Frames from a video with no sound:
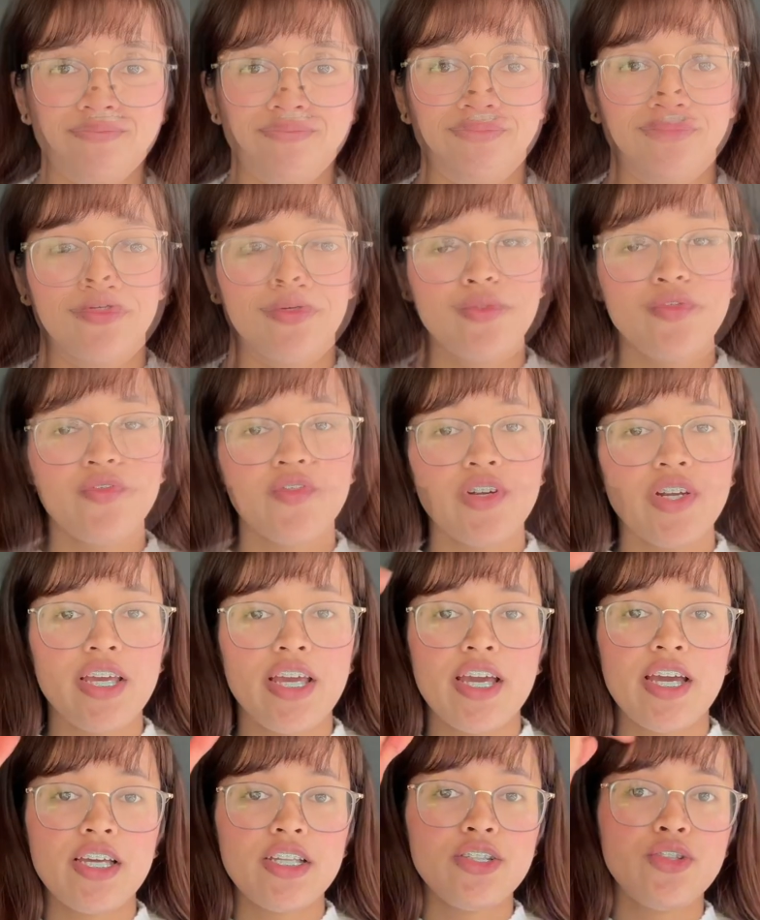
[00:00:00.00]
Don't
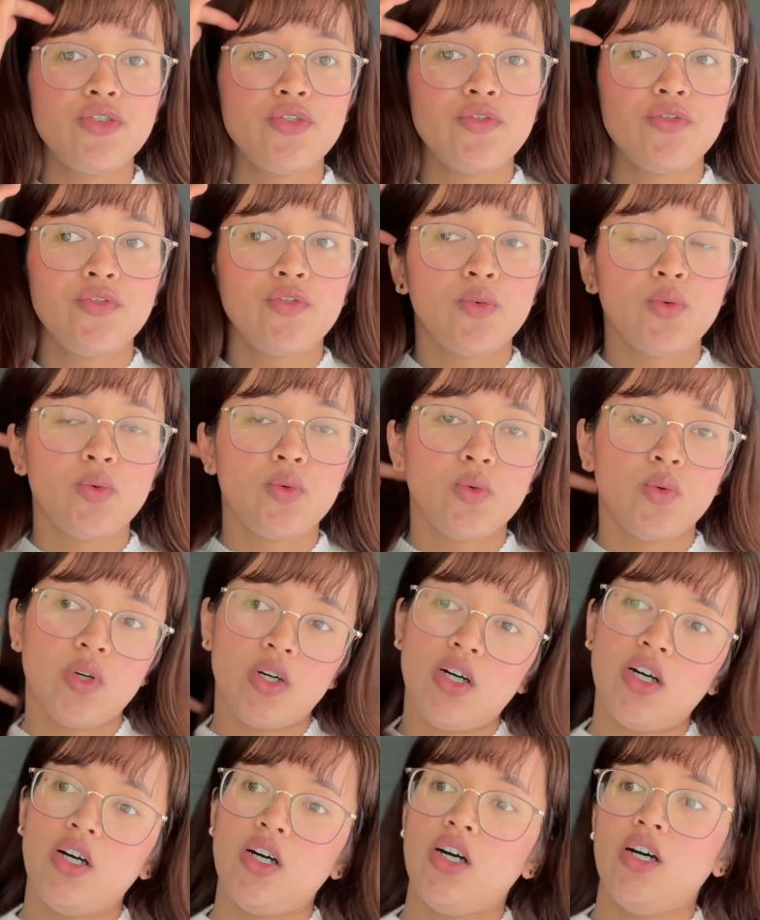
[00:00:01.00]
forget to
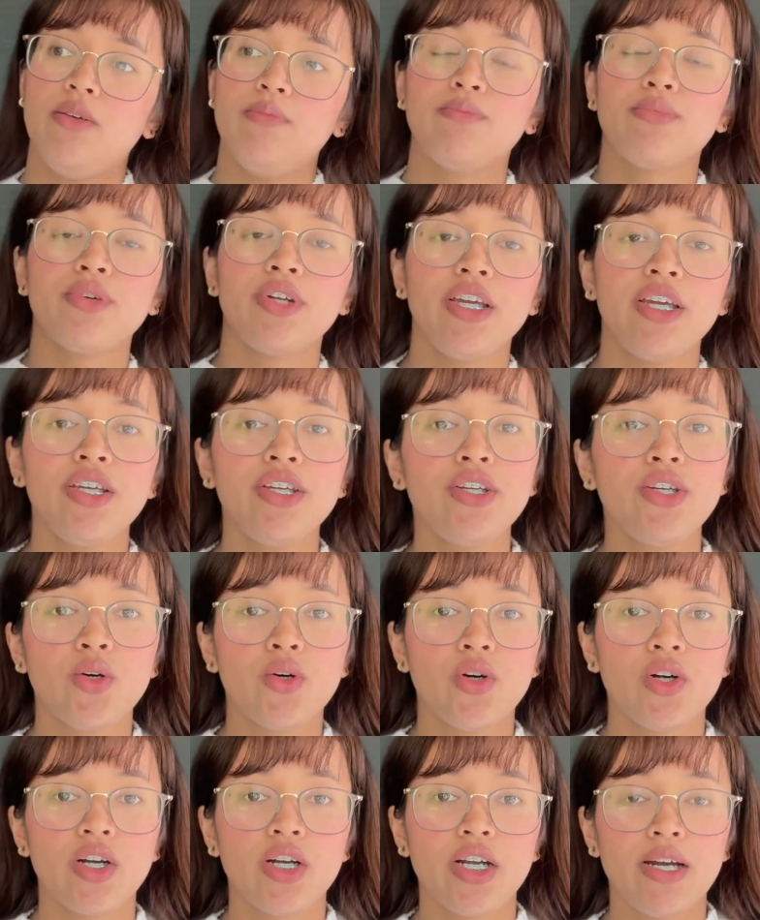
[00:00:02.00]
bring
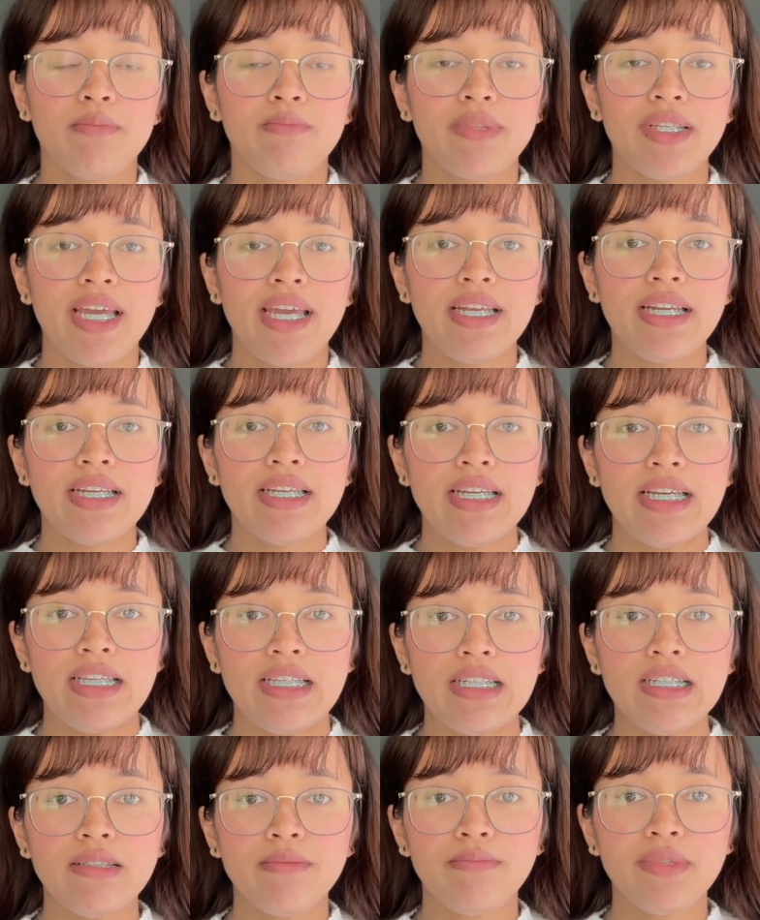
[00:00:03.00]
your updated
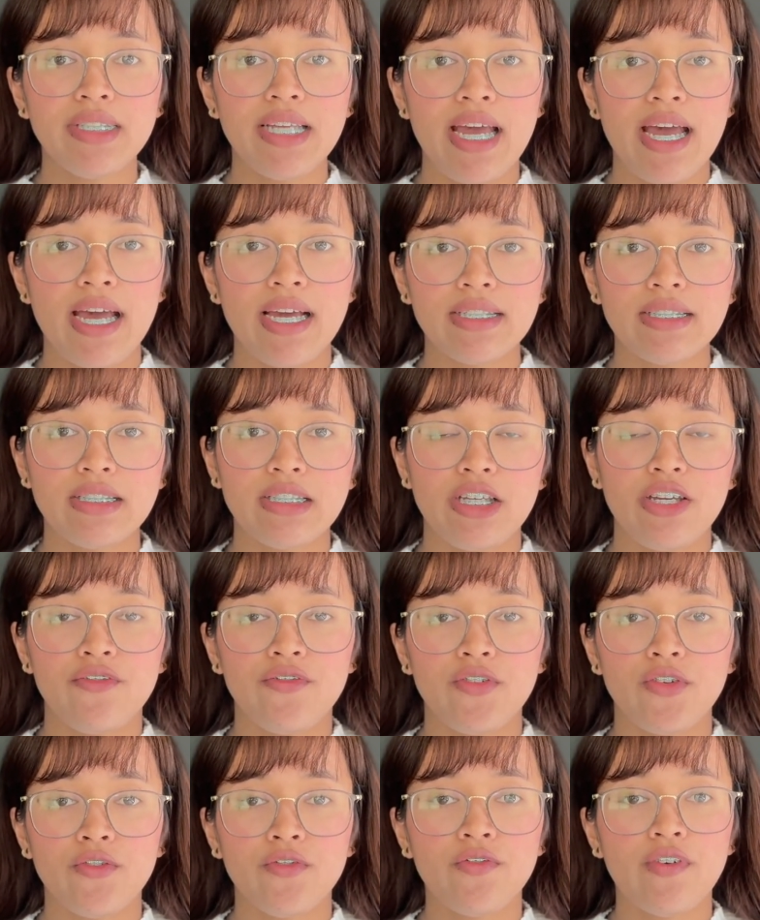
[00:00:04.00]
income tax
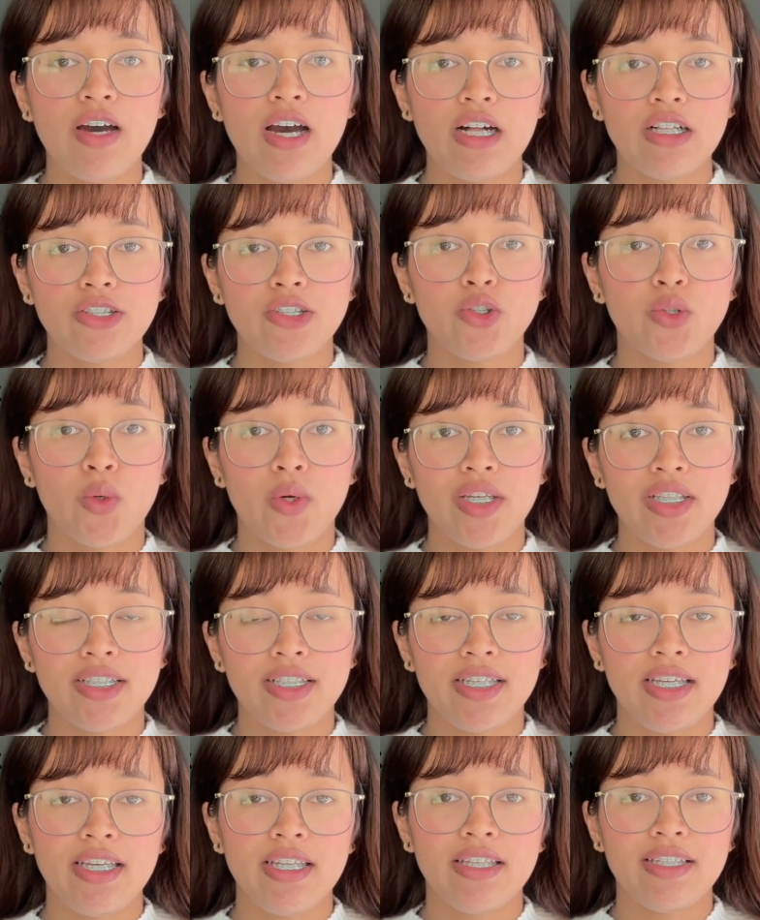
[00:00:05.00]
if you filed
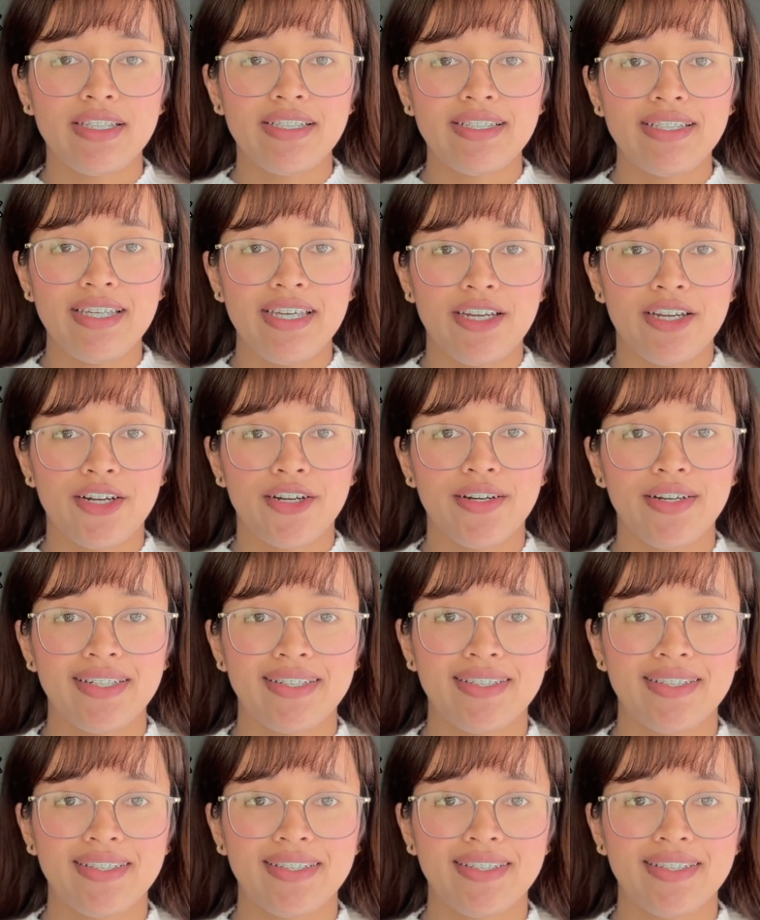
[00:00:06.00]
jointly this year.